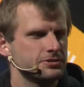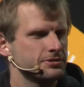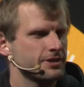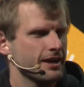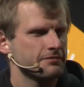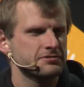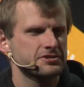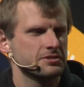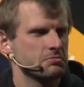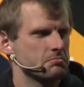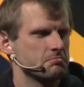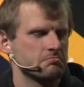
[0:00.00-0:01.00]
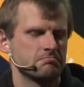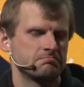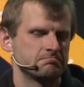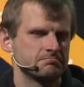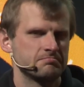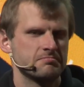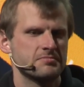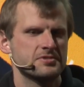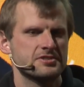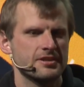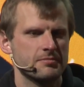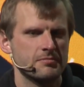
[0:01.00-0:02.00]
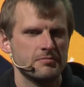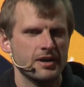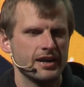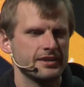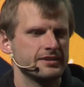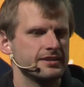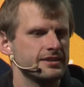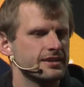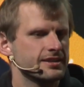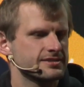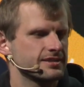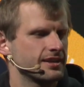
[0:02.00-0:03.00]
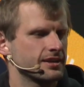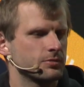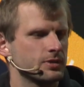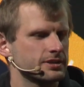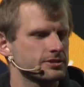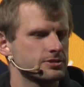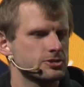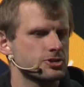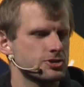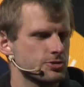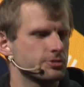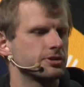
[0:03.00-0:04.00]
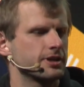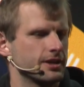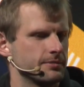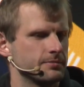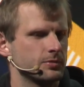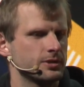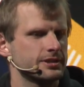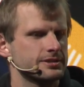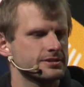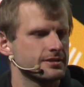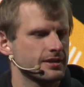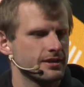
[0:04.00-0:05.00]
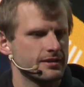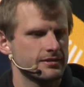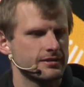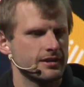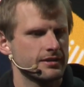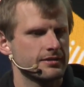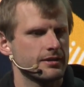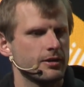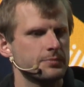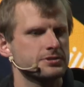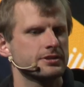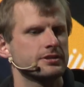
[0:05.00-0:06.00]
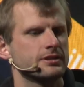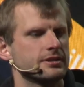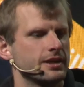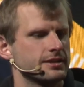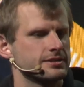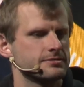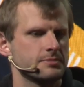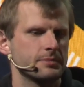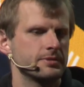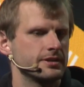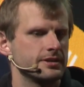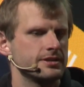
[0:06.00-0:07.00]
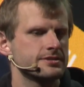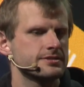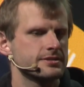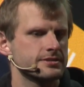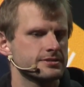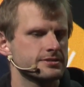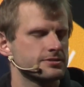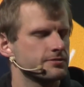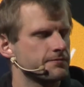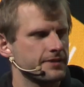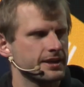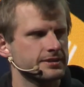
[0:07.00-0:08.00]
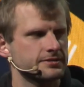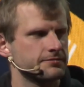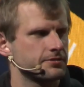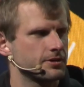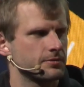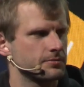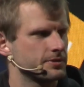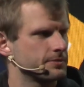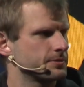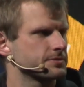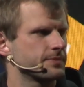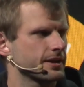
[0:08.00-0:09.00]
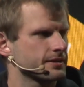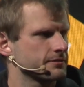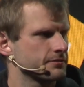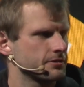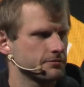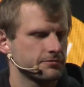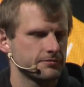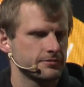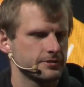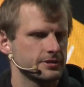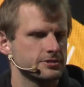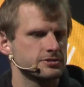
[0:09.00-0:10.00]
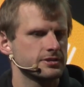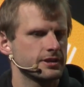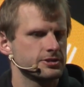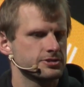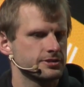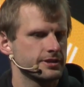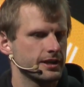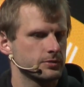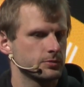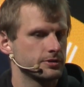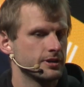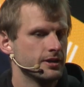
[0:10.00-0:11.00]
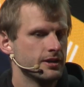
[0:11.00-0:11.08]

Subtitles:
you have some ideas, like what should come? What is the obstacle that is maybe easiest to fix from the perspective of legislation that would